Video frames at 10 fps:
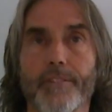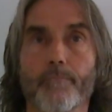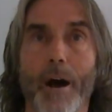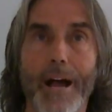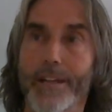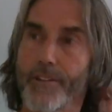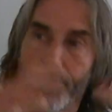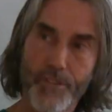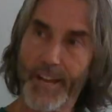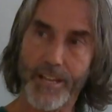Mind
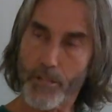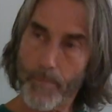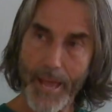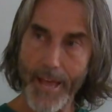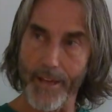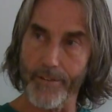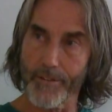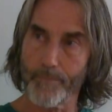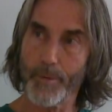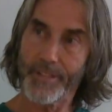doesn't expand,
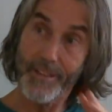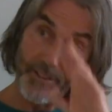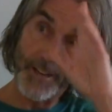but there's